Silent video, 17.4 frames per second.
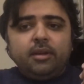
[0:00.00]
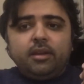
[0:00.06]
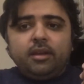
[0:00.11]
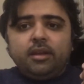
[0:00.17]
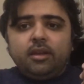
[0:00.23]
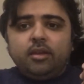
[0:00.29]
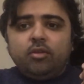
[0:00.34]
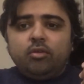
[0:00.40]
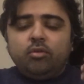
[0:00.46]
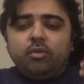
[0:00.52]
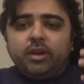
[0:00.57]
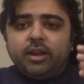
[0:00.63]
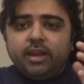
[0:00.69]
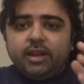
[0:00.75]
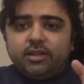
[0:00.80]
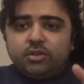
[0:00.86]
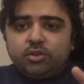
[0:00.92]
you know,
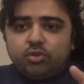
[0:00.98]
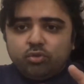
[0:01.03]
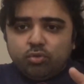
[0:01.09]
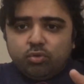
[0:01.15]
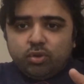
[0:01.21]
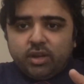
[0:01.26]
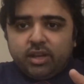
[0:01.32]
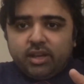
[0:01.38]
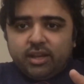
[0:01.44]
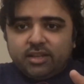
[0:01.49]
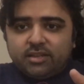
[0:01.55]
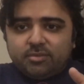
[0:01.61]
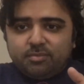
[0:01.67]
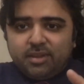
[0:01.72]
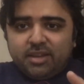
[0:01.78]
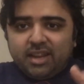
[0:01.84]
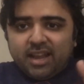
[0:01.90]
his story is
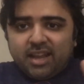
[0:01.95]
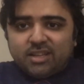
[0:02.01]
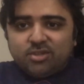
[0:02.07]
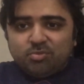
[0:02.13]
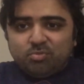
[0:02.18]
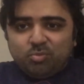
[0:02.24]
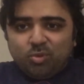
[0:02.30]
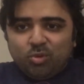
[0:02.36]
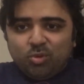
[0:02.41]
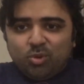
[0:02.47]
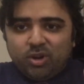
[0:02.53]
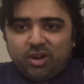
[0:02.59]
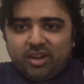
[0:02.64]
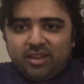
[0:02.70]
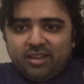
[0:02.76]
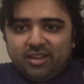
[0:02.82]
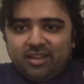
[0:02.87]
being
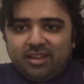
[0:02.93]
explored